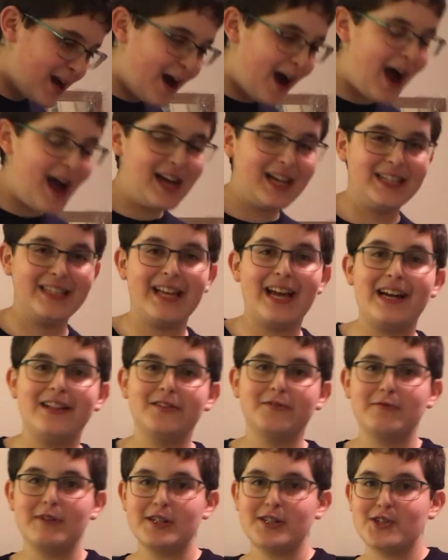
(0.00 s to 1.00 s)
Hagana
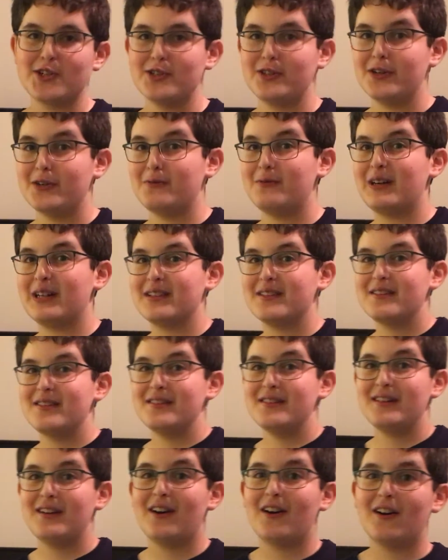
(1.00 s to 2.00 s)
and Richard are what
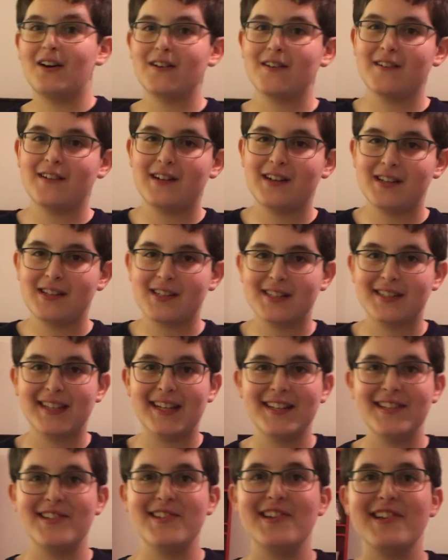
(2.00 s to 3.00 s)
are
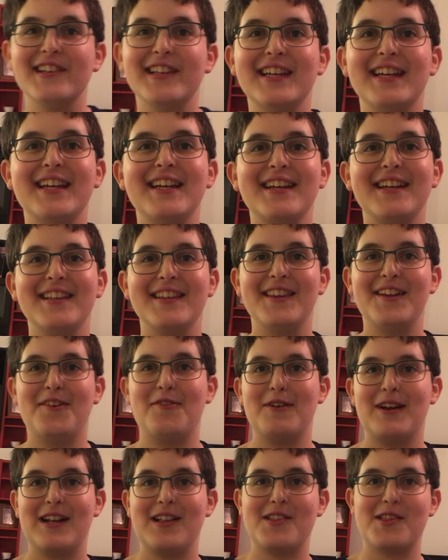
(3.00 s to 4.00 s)
essentially the
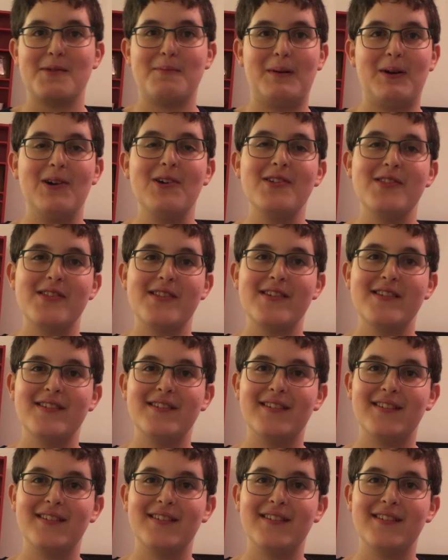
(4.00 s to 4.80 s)
greatest parts.